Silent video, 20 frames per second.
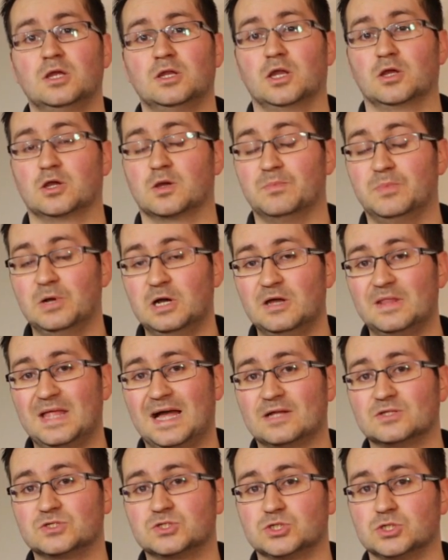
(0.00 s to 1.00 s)
Now compare
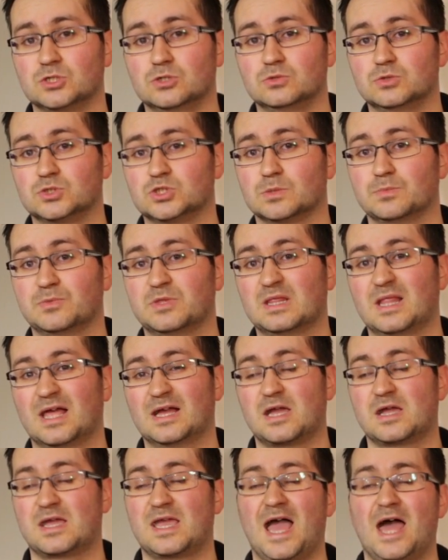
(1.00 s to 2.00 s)
that to something
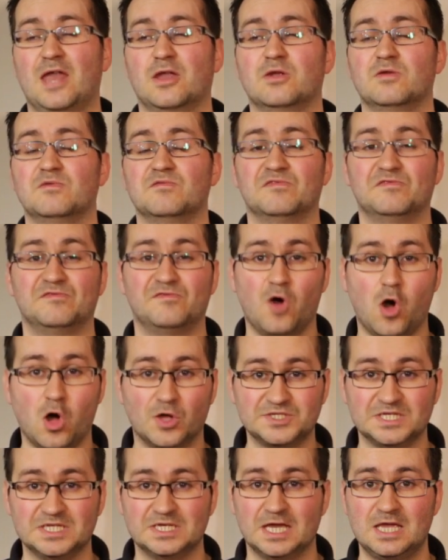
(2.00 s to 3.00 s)
like a Canon
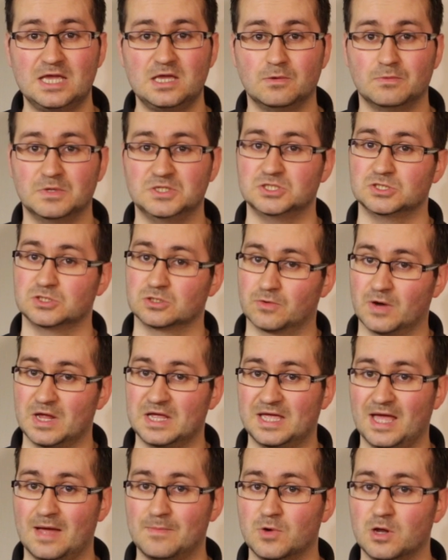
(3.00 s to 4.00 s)
40D, which is a
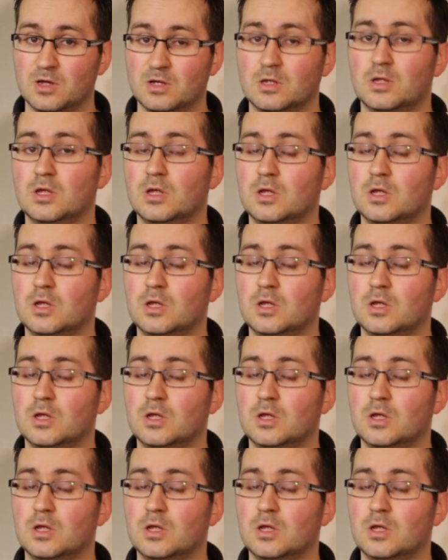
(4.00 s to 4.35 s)
great camera.